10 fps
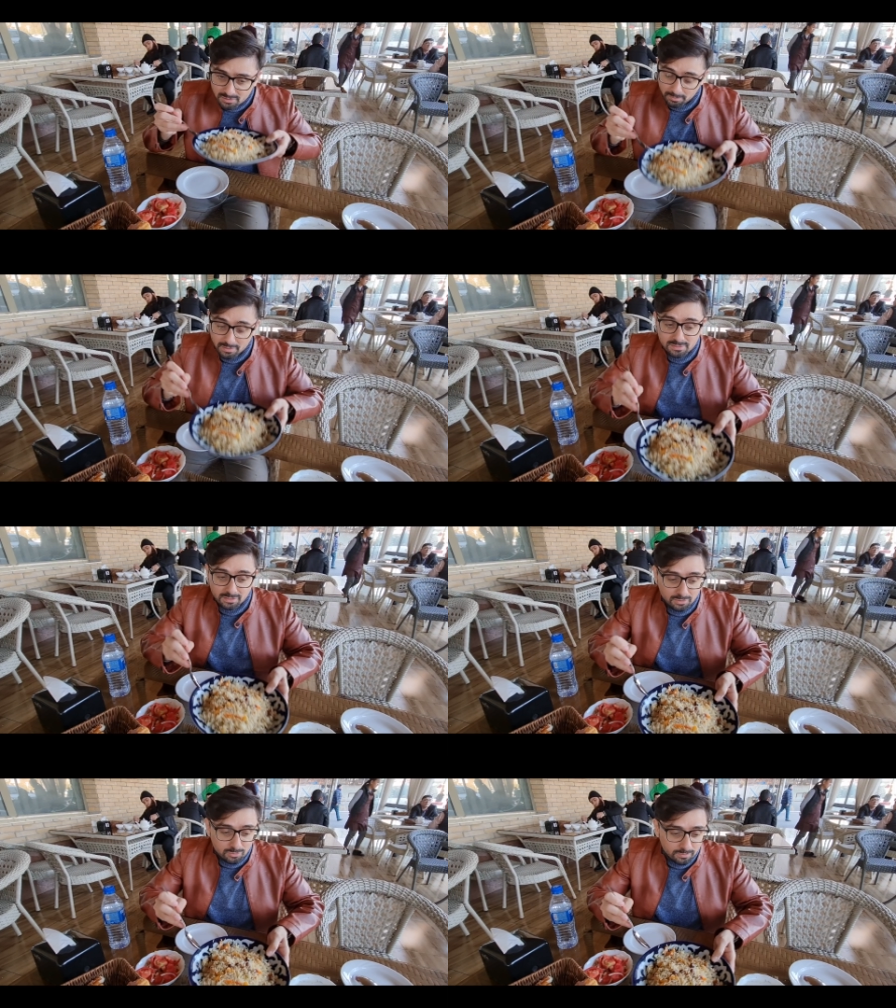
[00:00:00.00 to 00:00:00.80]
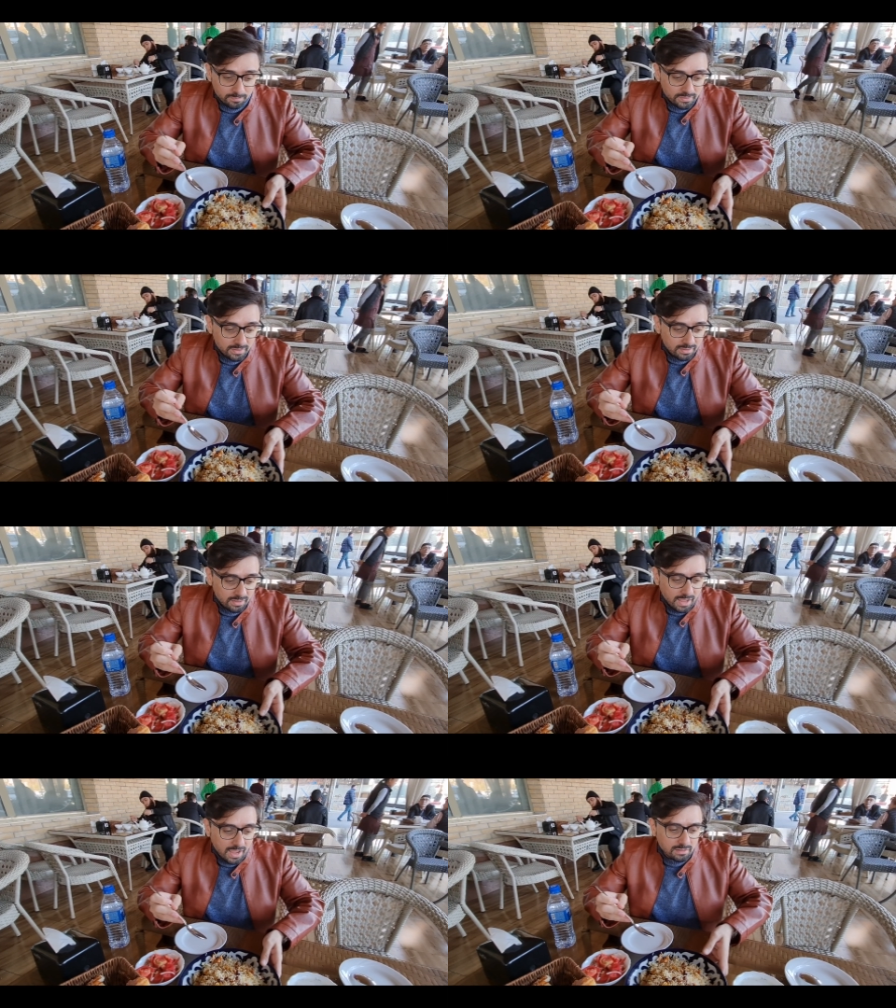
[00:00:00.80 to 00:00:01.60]
Smells really good.
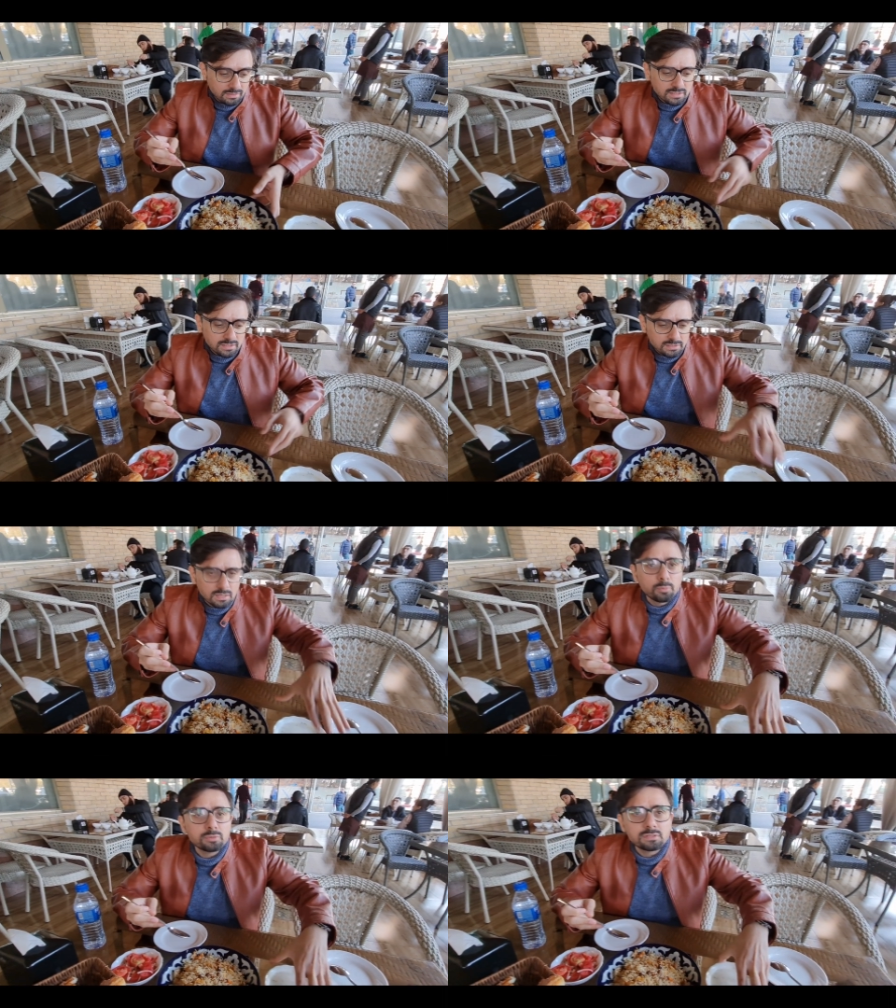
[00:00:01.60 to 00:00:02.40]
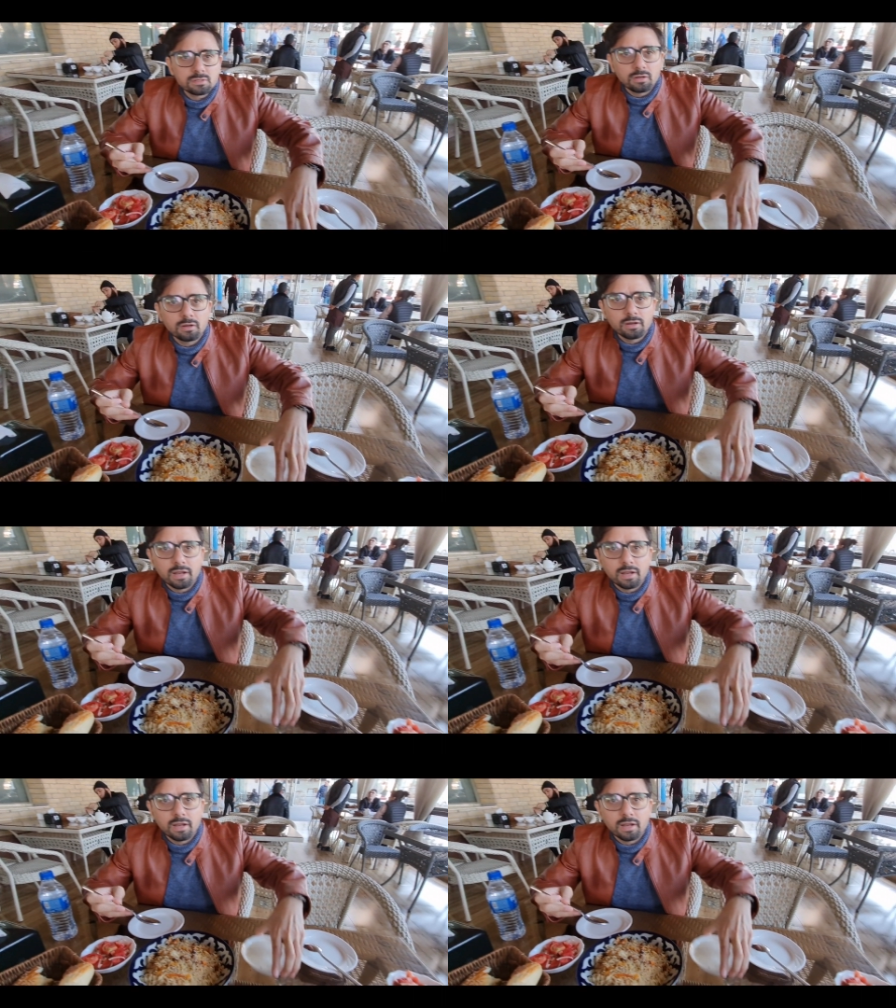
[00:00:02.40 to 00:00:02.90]
And this I suppose is curd,